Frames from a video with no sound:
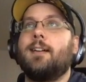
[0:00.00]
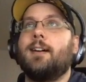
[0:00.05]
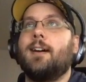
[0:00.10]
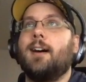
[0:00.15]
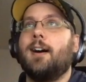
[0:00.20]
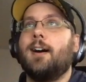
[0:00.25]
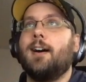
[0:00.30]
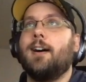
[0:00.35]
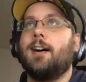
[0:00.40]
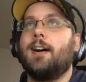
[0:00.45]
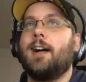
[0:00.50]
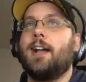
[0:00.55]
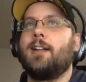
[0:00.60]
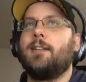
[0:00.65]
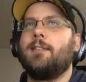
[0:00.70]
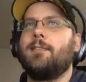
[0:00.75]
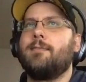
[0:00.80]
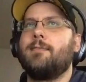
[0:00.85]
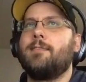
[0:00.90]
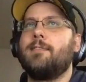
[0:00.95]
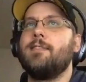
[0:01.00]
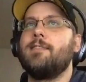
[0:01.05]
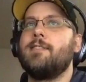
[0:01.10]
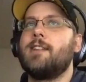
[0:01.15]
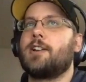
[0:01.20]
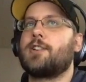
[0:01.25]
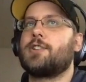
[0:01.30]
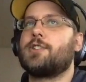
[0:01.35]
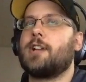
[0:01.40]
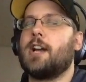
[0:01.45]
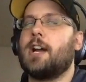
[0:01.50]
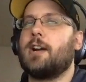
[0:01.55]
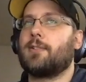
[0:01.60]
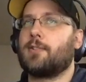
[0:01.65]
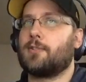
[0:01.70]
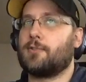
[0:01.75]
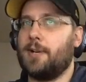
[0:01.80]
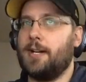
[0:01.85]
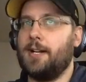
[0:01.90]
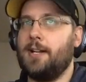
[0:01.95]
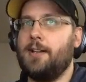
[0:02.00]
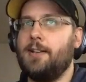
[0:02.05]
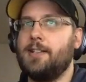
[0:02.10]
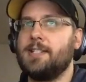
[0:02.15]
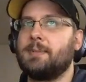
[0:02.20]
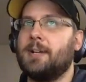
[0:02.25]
I'm not sure how great it is,